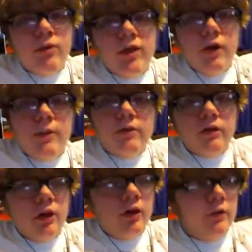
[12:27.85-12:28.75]
where he
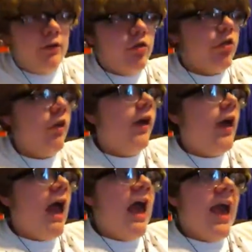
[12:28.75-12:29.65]
belongs.
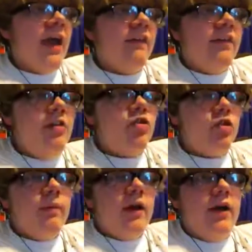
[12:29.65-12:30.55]
And he's
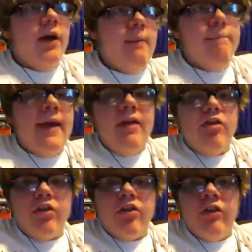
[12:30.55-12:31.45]
just been
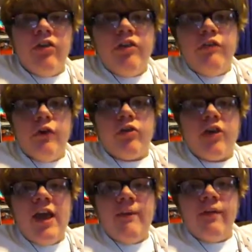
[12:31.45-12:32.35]
amazing since he first
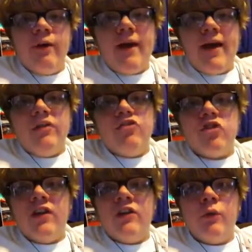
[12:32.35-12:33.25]
came here back in
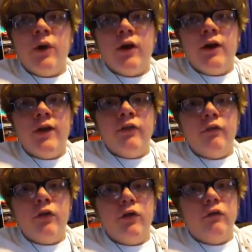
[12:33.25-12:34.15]
January in the
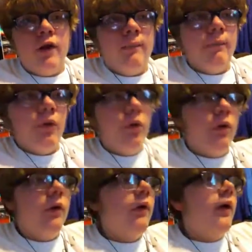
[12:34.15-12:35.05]
Royal Rumble.
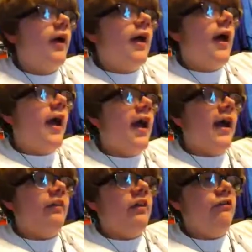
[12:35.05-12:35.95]

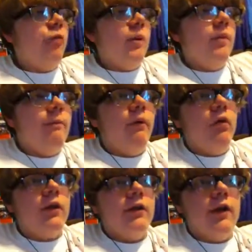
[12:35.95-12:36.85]
And he formed the
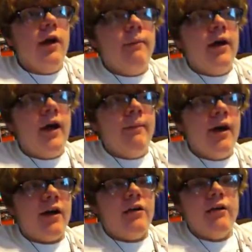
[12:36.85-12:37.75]
Bullet Club. I'm
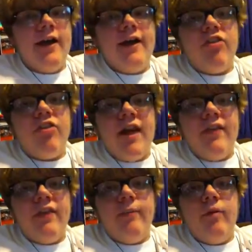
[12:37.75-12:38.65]
not going to lie, it's sad
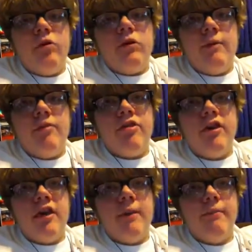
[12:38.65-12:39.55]
that the Bullet Club is going
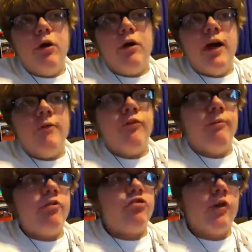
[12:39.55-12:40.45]
to get broken up from
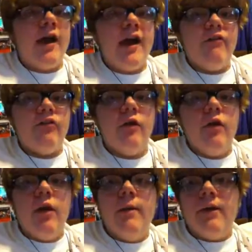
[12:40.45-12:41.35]
this draft.
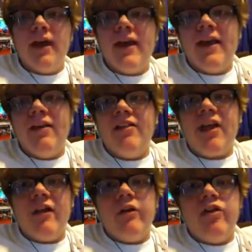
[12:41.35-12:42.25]
But I can't
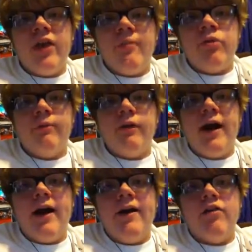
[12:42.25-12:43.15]
exactly say I'm
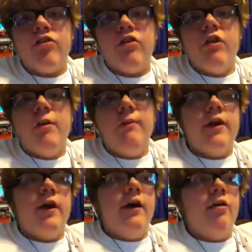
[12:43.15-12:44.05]
surprised,
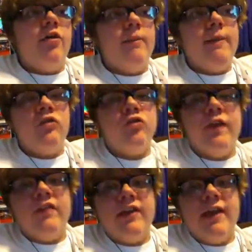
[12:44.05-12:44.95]
because they mentioned
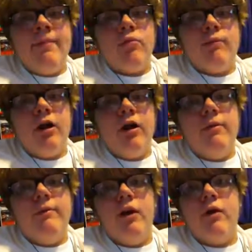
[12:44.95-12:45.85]
that teams would probably be
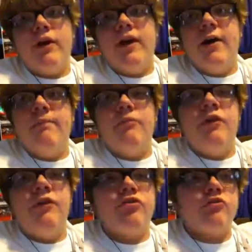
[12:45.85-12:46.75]
broken up
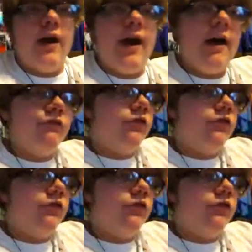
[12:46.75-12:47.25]
in this draft.